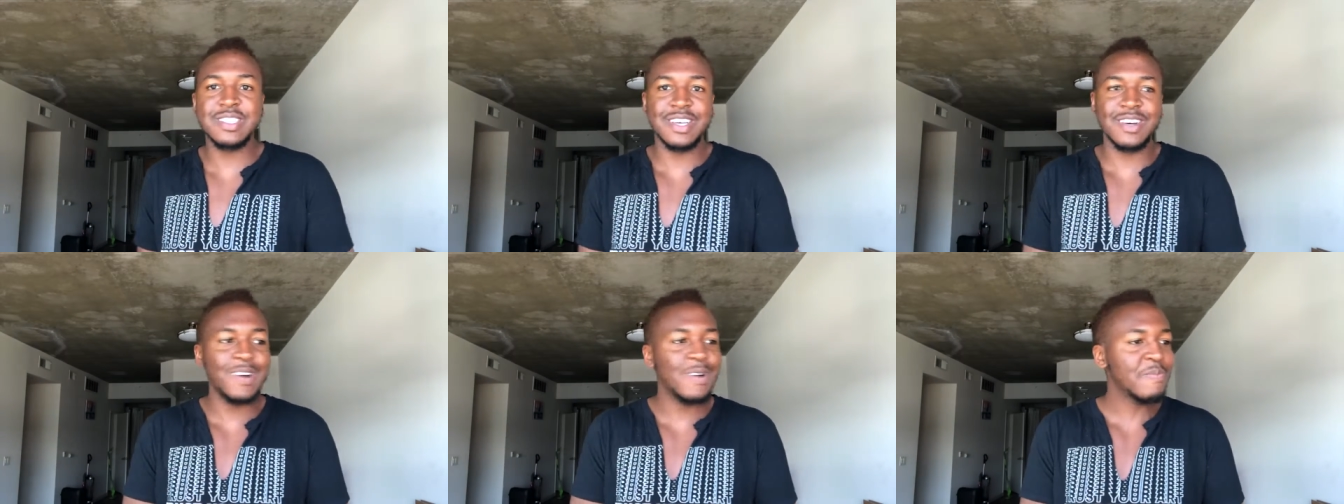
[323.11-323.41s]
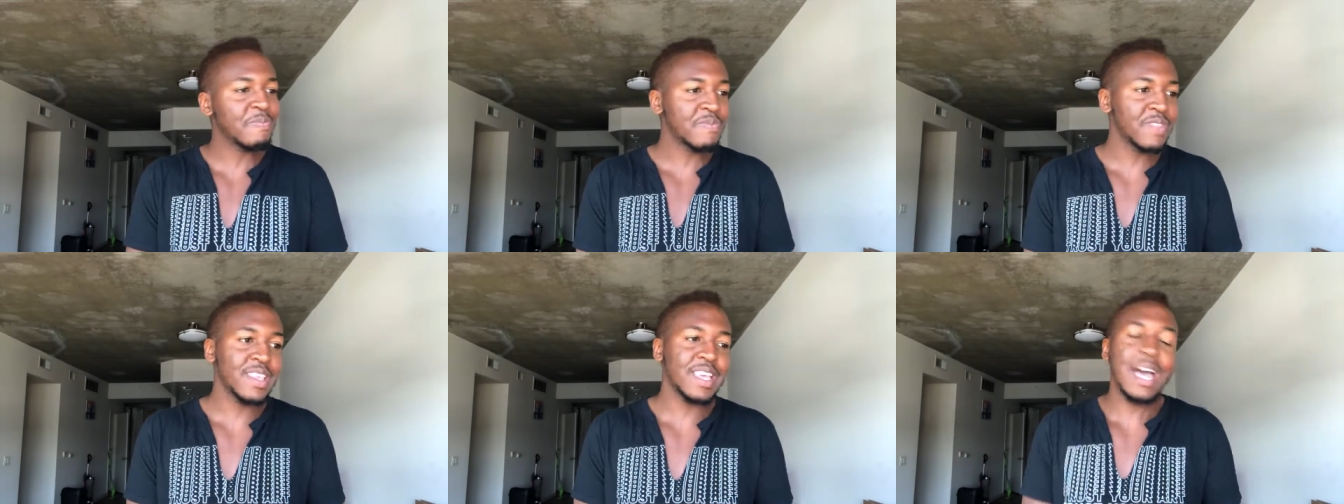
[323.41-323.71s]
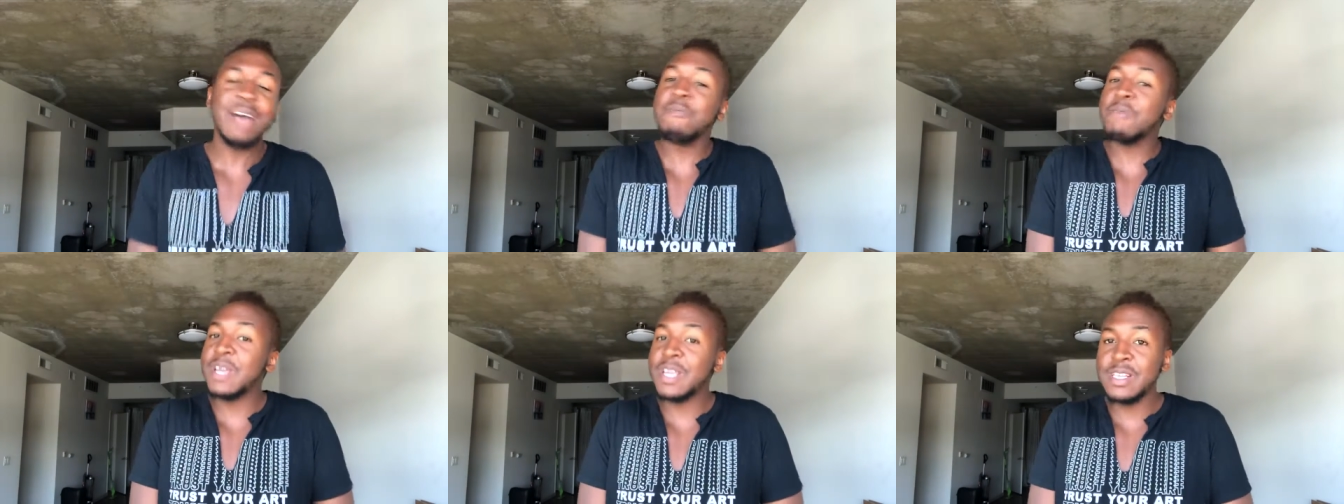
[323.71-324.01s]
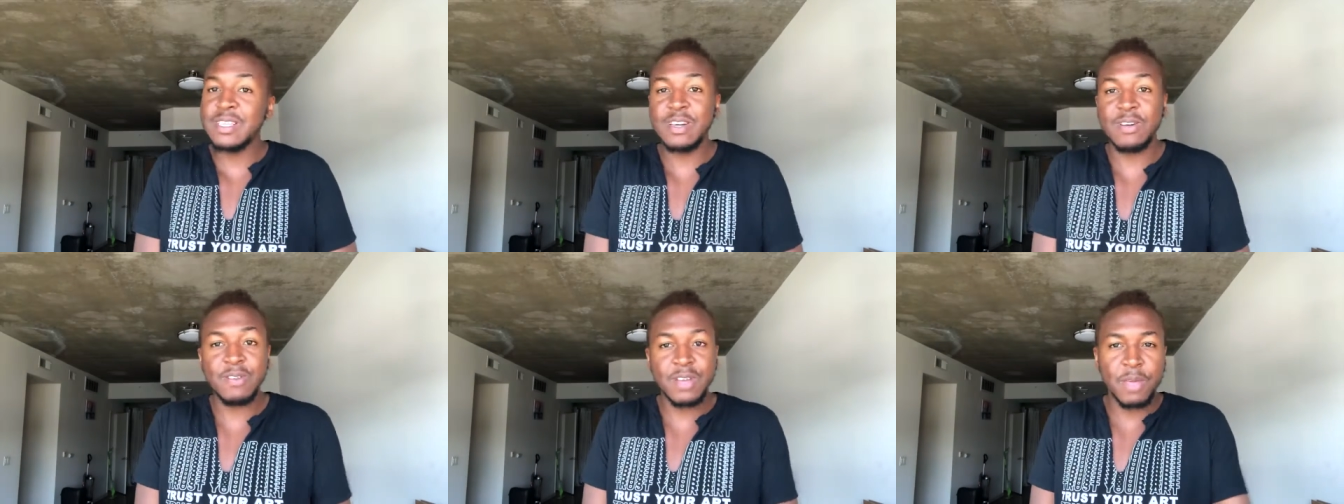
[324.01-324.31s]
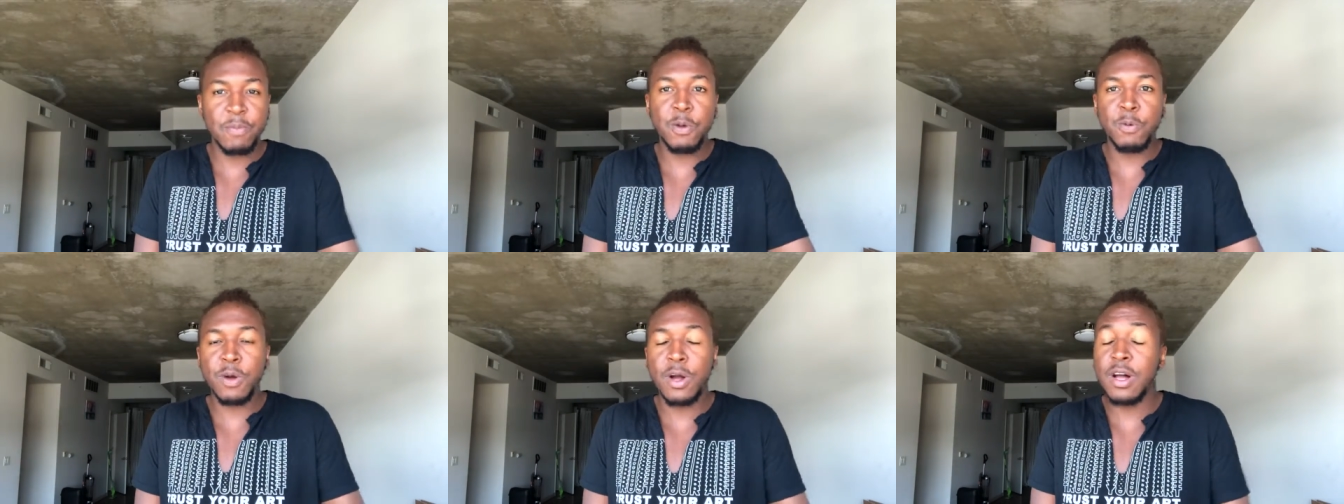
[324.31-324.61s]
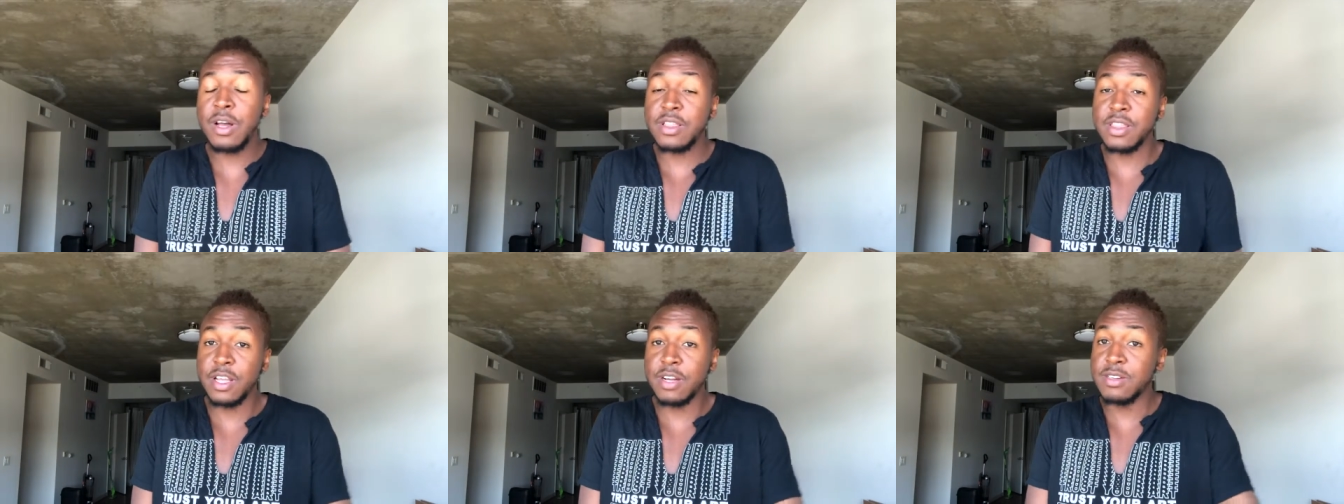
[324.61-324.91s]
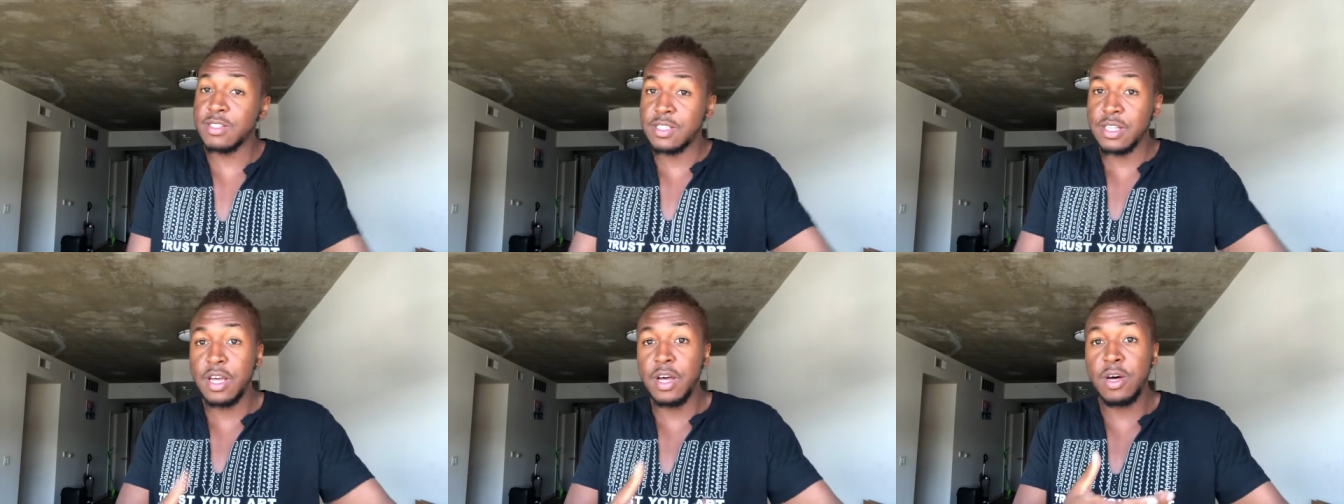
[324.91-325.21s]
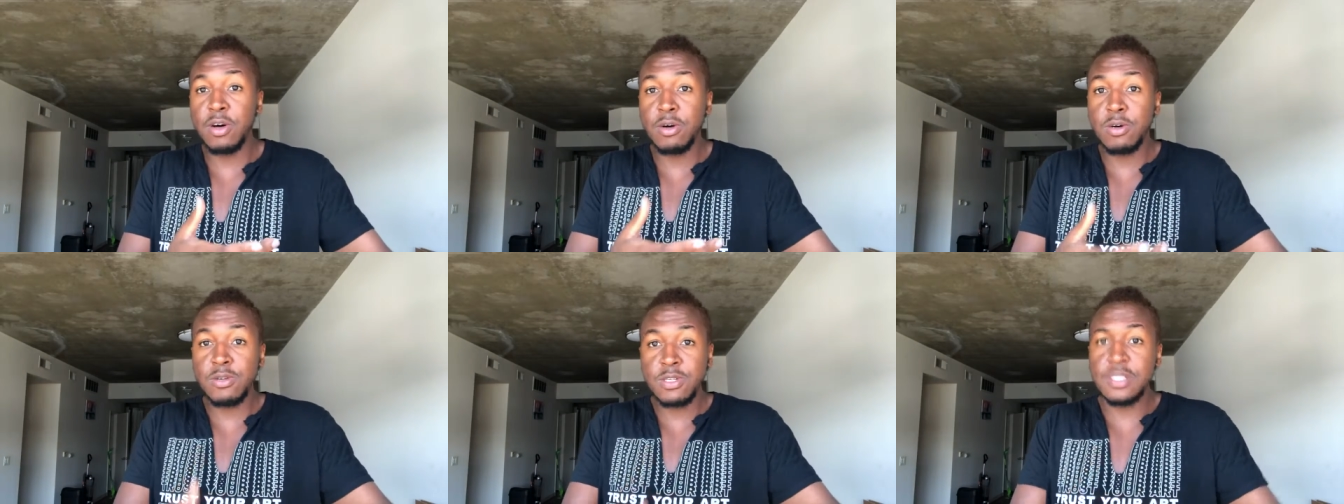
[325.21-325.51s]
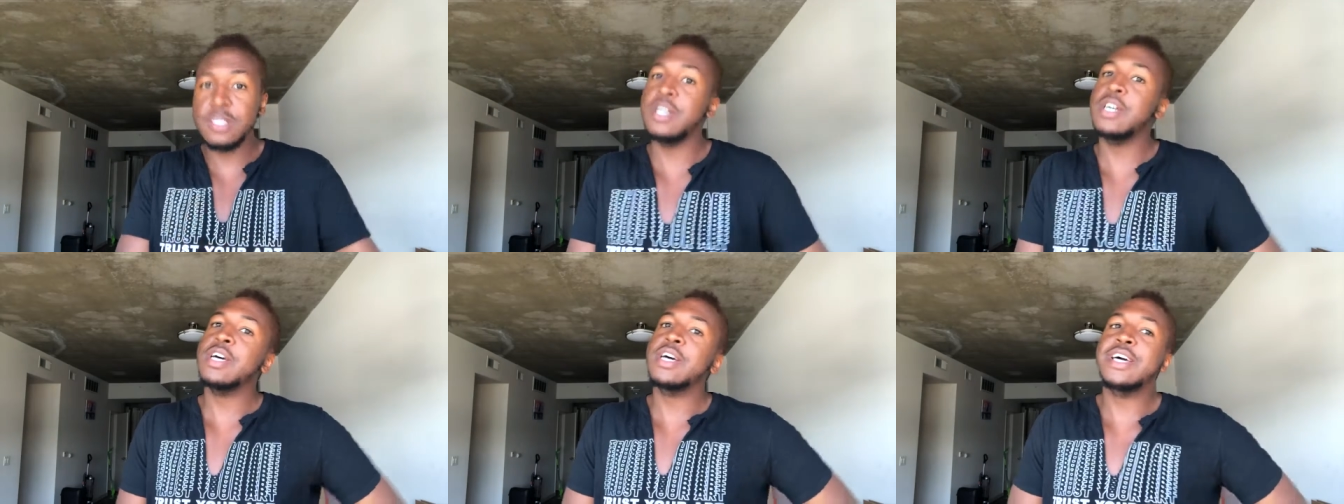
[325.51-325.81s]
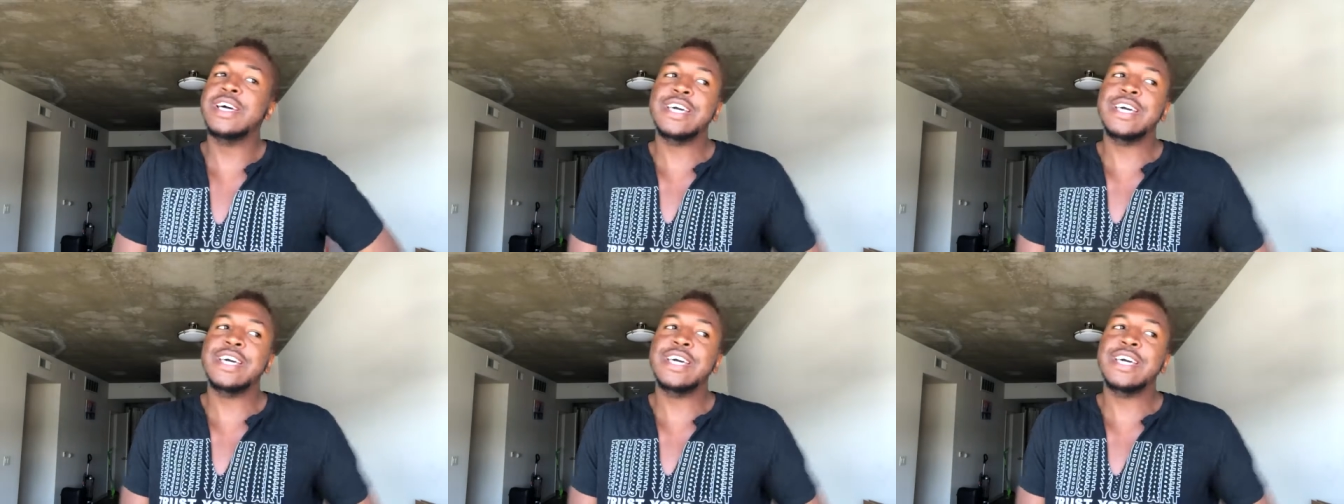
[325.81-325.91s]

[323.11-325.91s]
So, I mean, don't get me wrong, there's the hoes.